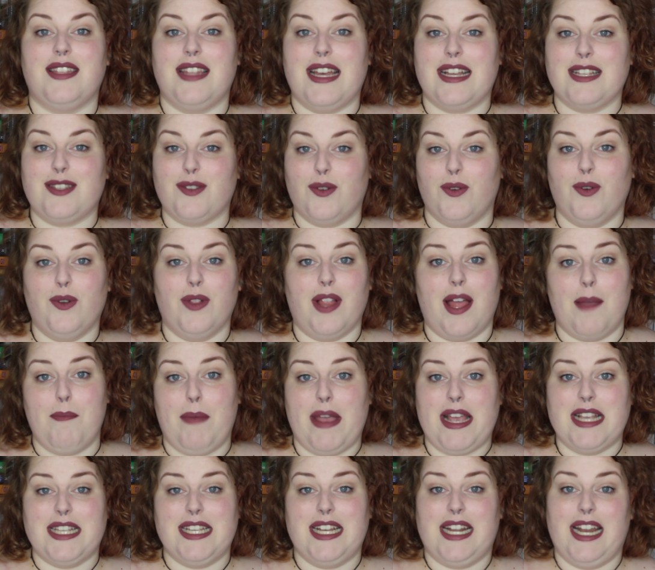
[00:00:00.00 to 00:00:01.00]
That's all I
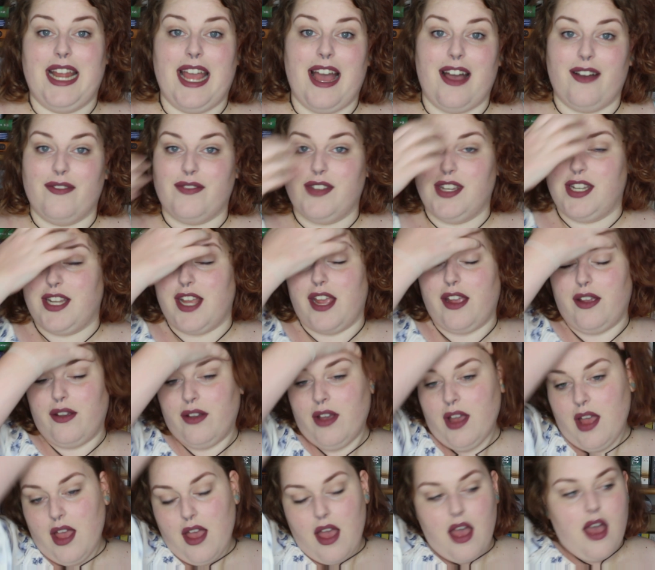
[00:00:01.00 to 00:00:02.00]
basically have to do.